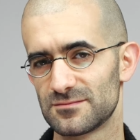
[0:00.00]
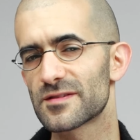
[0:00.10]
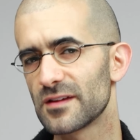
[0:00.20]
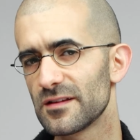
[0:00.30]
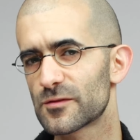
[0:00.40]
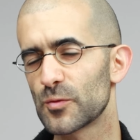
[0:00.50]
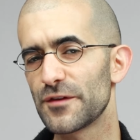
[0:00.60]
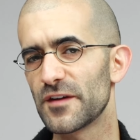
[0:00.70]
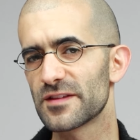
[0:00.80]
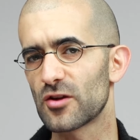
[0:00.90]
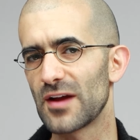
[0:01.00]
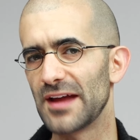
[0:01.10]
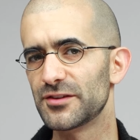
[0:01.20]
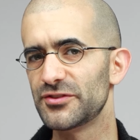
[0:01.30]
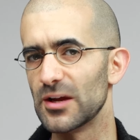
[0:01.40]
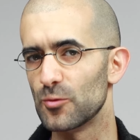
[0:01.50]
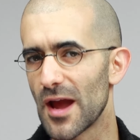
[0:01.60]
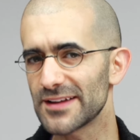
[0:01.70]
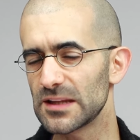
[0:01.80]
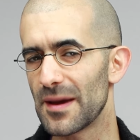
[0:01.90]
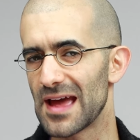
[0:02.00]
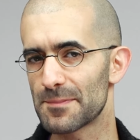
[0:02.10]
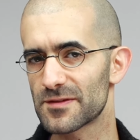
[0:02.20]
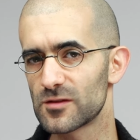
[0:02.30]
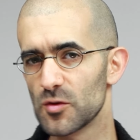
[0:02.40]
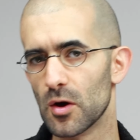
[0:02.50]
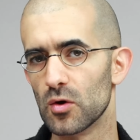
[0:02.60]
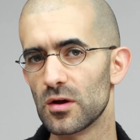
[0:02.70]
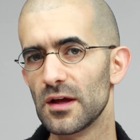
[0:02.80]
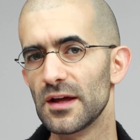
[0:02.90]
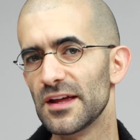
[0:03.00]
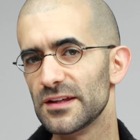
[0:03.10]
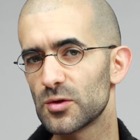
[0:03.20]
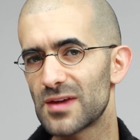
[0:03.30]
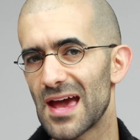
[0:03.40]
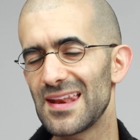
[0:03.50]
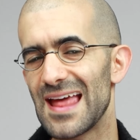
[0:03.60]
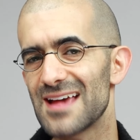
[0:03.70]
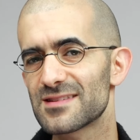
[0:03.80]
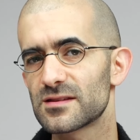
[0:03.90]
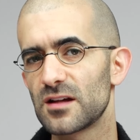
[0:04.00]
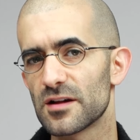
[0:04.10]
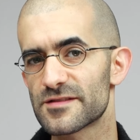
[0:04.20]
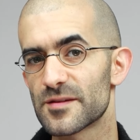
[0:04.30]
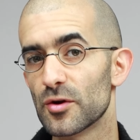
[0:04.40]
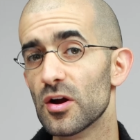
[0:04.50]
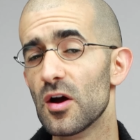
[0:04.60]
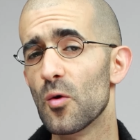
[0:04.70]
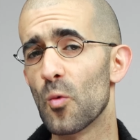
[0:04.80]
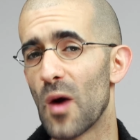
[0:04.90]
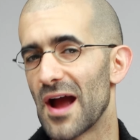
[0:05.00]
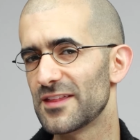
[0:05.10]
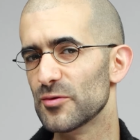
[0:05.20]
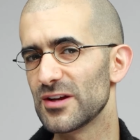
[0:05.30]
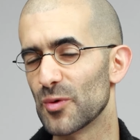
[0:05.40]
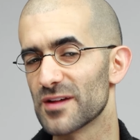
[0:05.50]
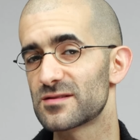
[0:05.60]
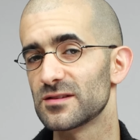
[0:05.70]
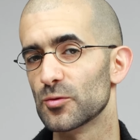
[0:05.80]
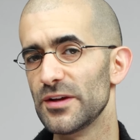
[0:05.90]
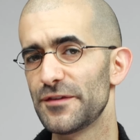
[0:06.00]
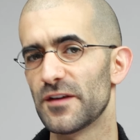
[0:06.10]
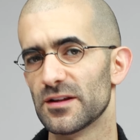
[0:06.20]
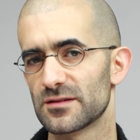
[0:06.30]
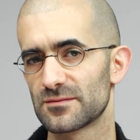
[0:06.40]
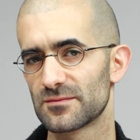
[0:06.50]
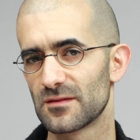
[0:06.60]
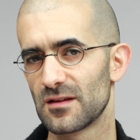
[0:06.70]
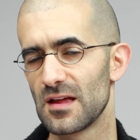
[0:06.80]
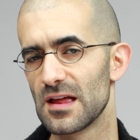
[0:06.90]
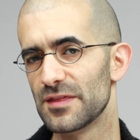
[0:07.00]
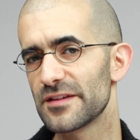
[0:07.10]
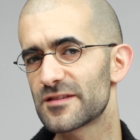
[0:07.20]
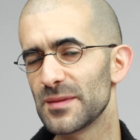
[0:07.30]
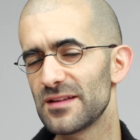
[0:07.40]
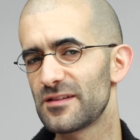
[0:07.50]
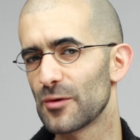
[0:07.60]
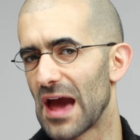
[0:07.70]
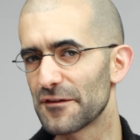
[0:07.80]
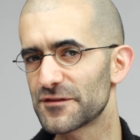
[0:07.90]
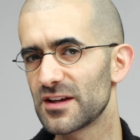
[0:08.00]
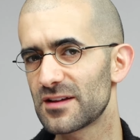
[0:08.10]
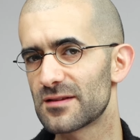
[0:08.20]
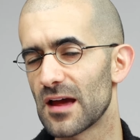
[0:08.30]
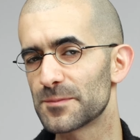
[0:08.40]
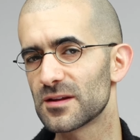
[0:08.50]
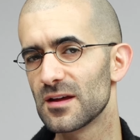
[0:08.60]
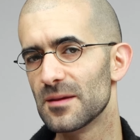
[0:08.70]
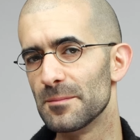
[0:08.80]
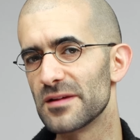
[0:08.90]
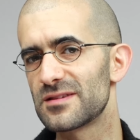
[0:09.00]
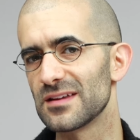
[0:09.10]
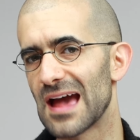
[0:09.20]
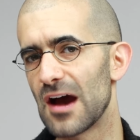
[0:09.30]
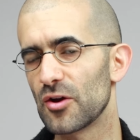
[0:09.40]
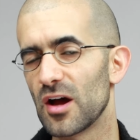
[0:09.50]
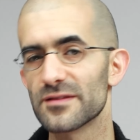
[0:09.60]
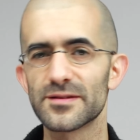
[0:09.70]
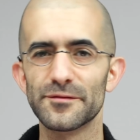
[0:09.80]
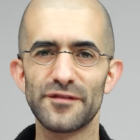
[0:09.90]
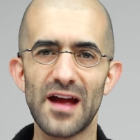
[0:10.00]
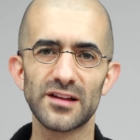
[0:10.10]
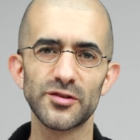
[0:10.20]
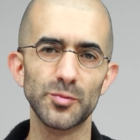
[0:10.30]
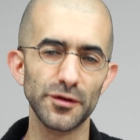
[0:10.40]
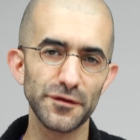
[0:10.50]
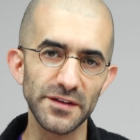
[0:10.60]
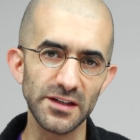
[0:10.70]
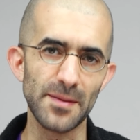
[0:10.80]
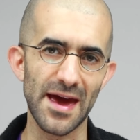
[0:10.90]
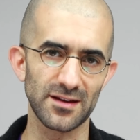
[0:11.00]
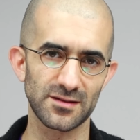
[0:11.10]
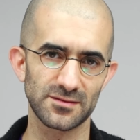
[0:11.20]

Since refunds are handled directly by AppSumo, you can't ask the customer why they're requesting the refund. This means you have to accept missing out on some valuable feedback.